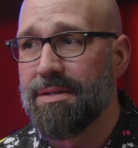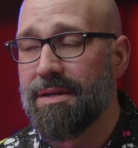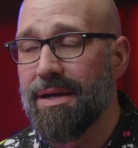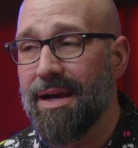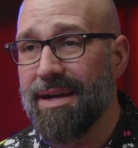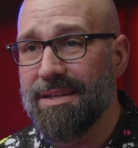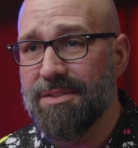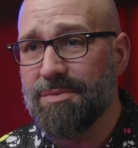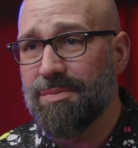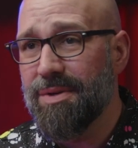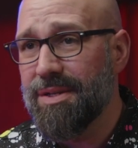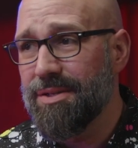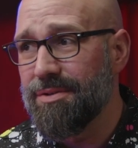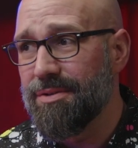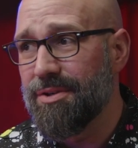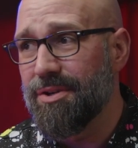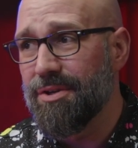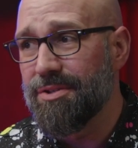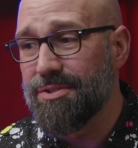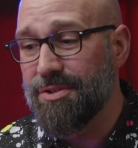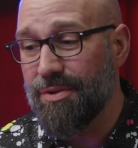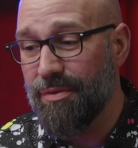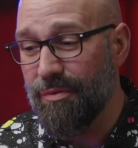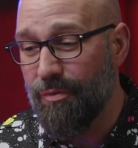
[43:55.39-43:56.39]
I just want to
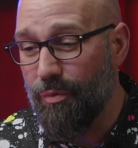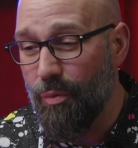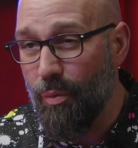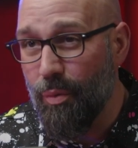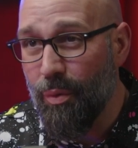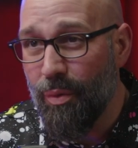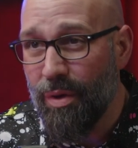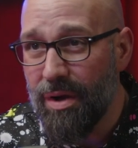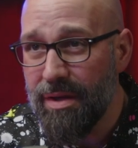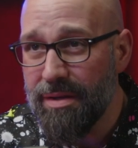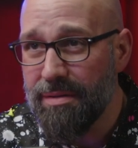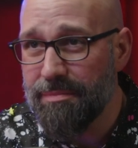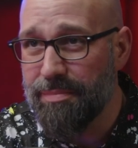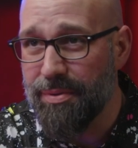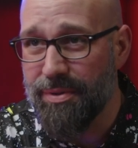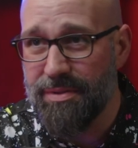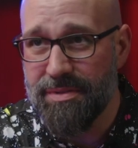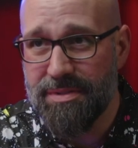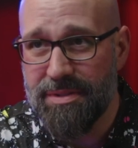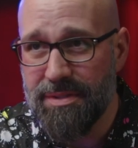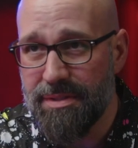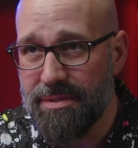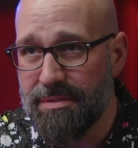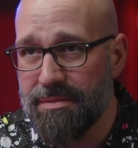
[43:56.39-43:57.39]
encourage you, if one
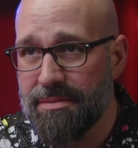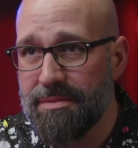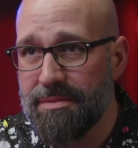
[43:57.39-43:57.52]
person